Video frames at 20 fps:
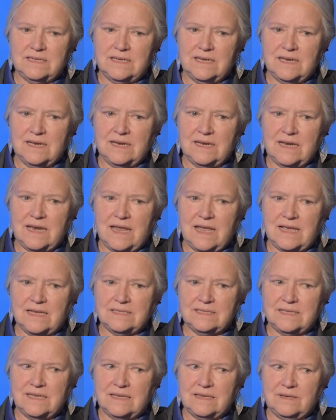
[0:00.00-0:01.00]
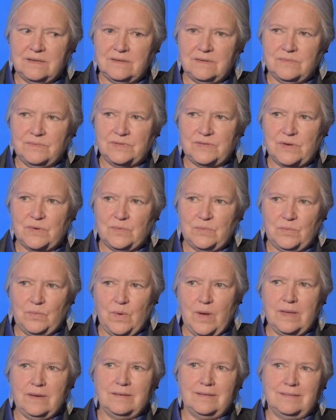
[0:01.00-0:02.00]
I said, so
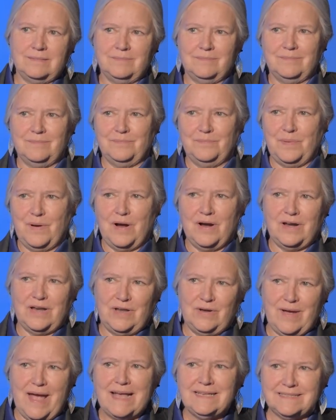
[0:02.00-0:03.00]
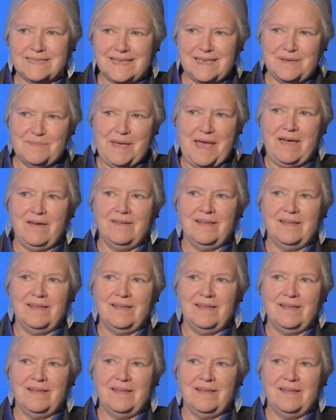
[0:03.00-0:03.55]
what part are you asking about?